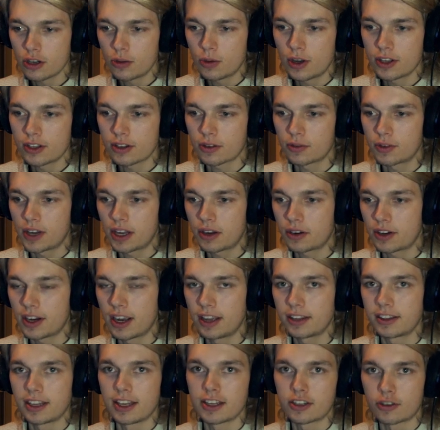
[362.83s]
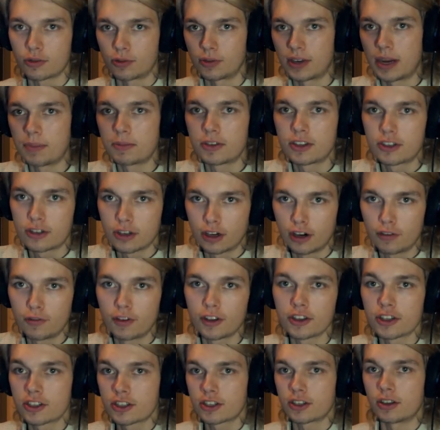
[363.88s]
want to recreate this ribbed
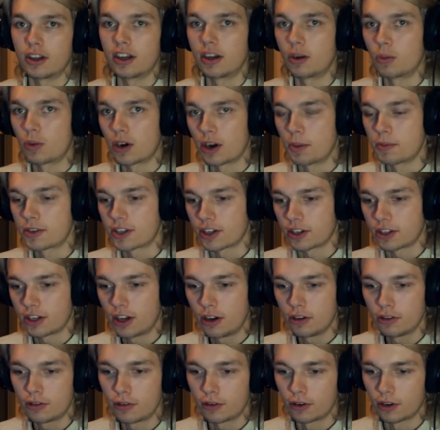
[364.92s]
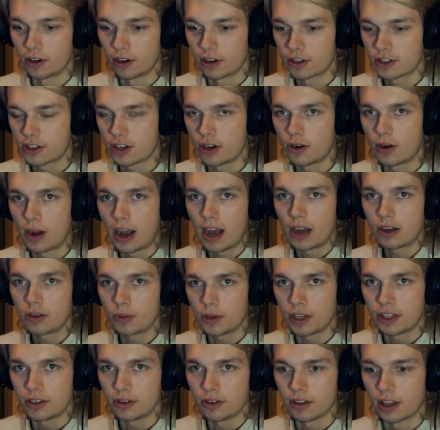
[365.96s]
surface worms are known for. So how do we
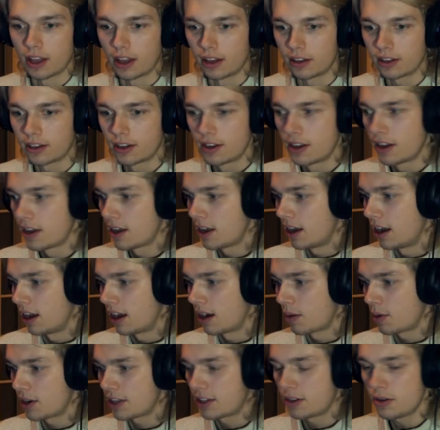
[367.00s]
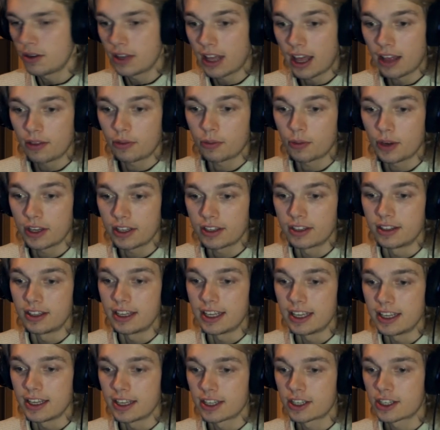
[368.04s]
do that? We do that with
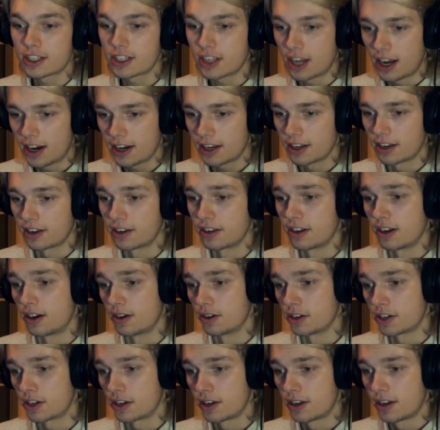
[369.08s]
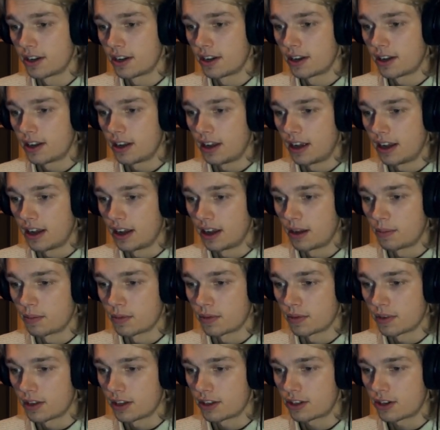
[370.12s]
the sign node.
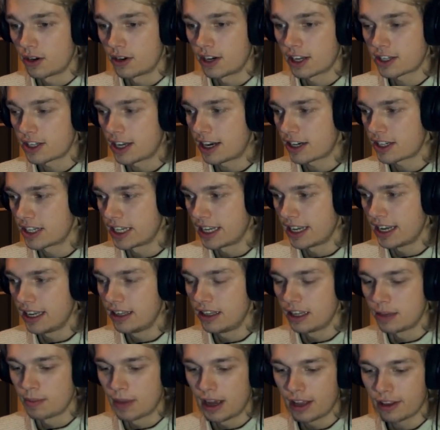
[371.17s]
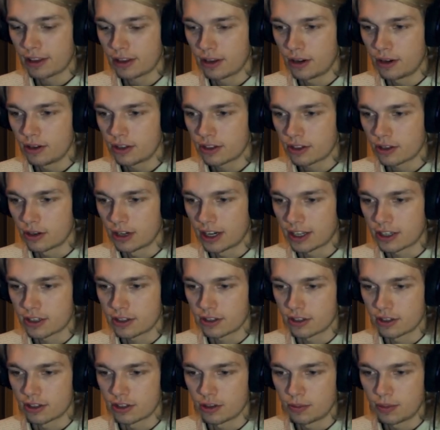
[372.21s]
So that's actually in the math node. So let's
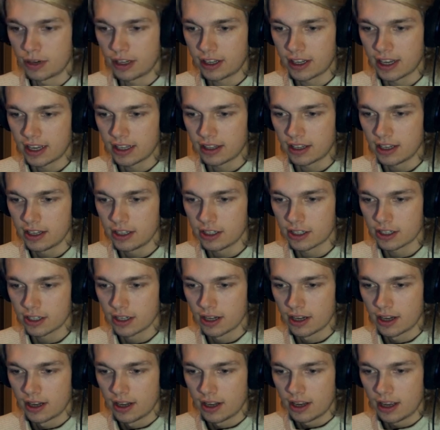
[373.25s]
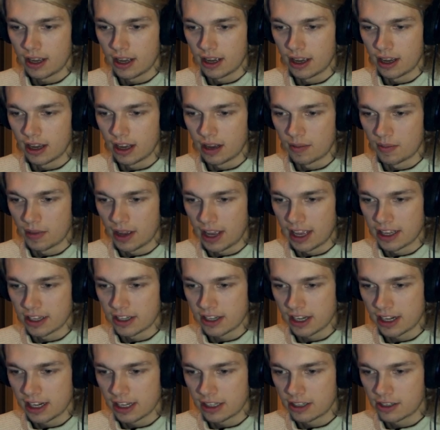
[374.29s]
duplicate this and
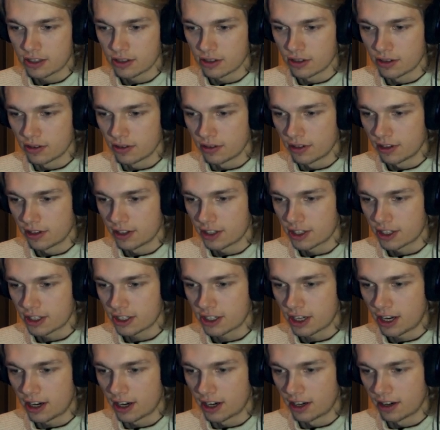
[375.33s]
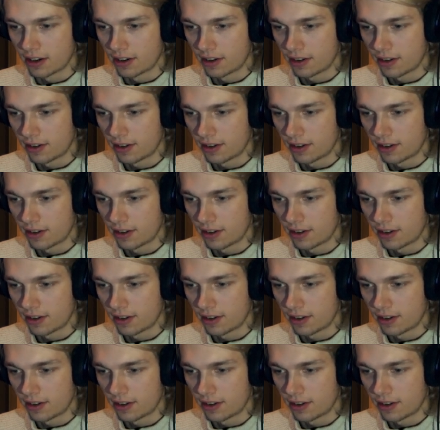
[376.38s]
set it to sign.